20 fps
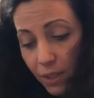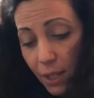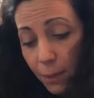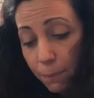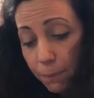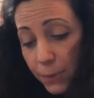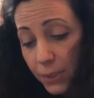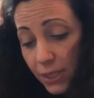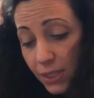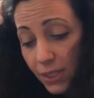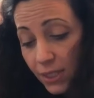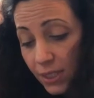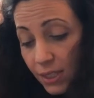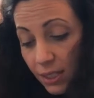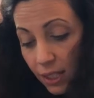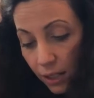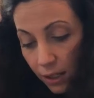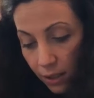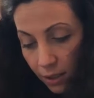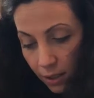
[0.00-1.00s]
"Psst,"
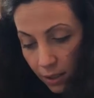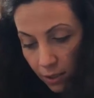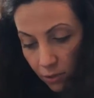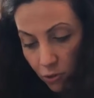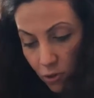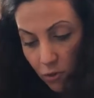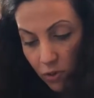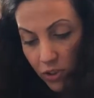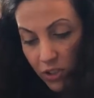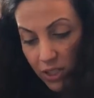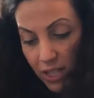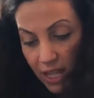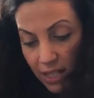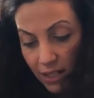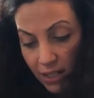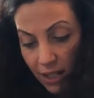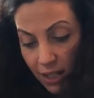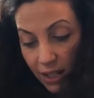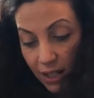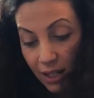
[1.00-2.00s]
River said,
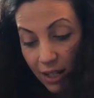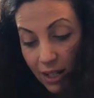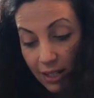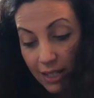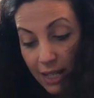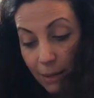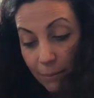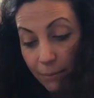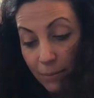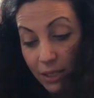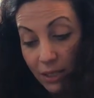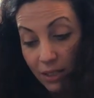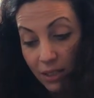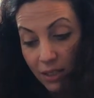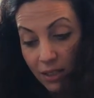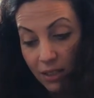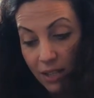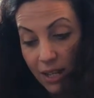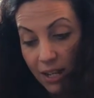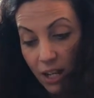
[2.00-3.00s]
attempting to
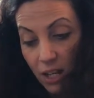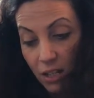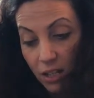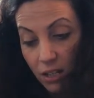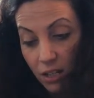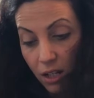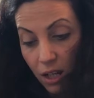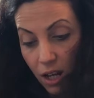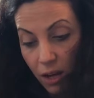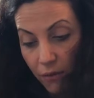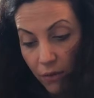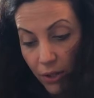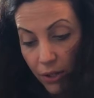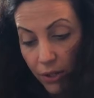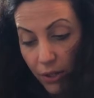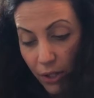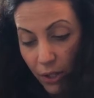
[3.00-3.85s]
stay undercover,